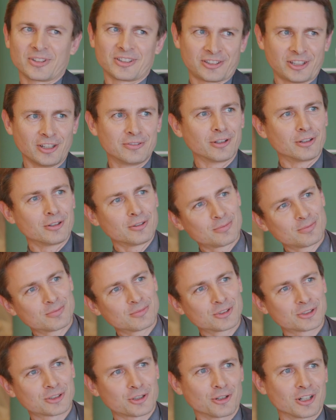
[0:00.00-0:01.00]
civil
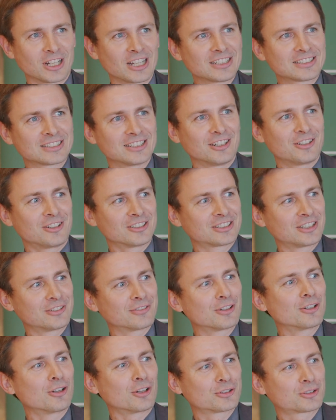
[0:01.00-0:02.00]
scholars, or
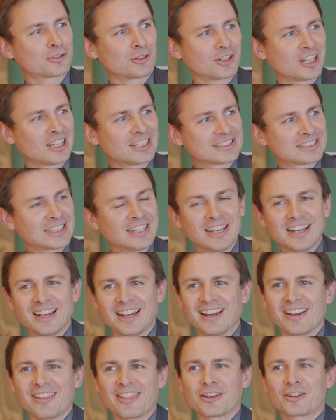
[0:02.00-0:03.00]
civil law scholars,
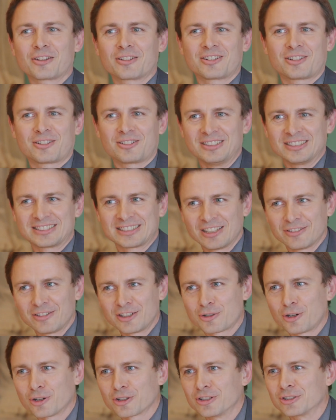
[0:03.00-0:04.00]
the
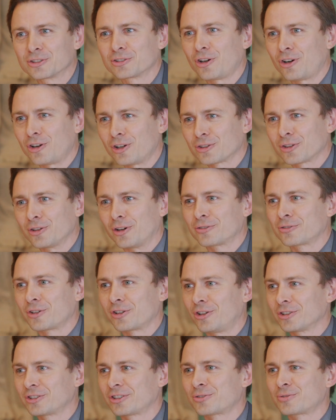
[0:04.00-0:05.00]
Civil Code is also, of
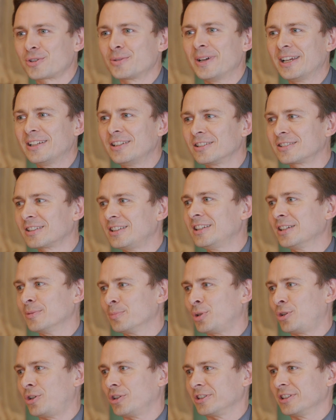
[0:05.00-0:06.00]
course, tremendously
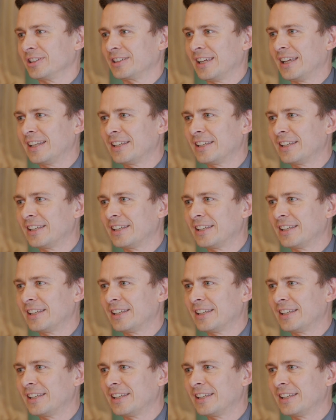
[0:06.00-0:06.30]
important.